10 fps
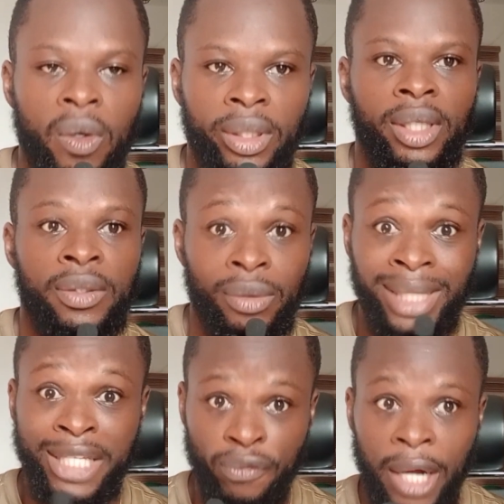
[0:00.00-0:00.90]
Okay, so
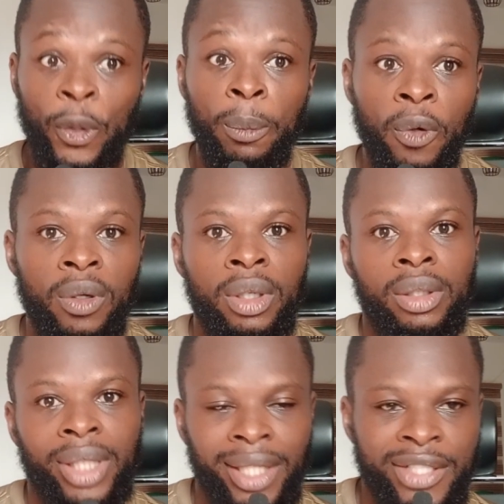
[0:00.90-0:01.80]
that's for Alomo.
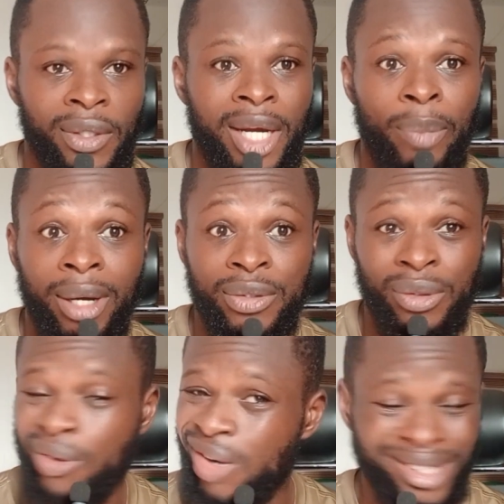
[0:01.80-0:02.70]
Now let's talk
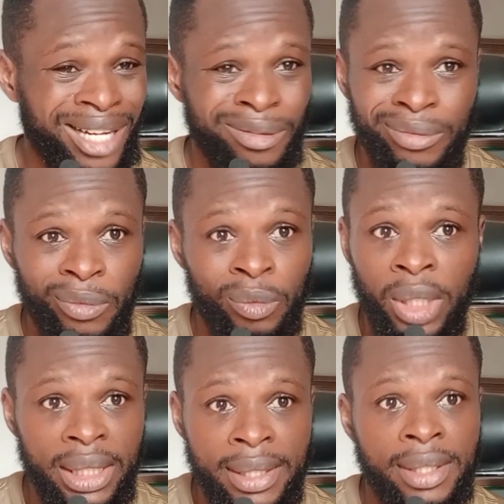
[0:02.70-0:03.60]
about other
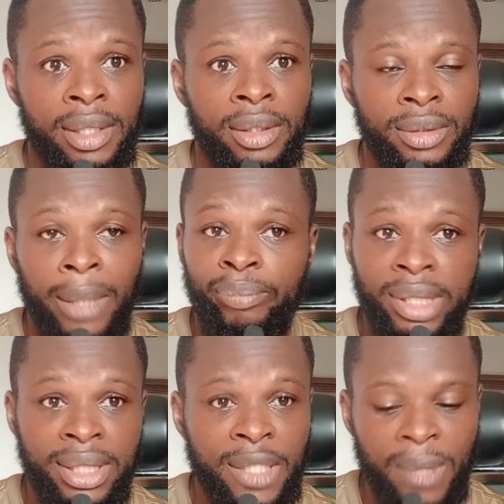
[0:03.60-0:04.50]
ways that
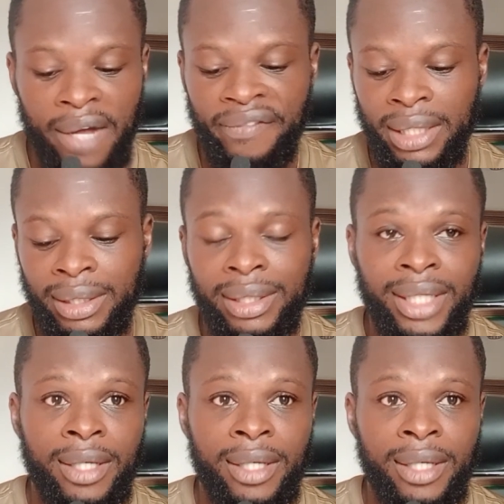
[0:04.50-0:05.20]
business were affected.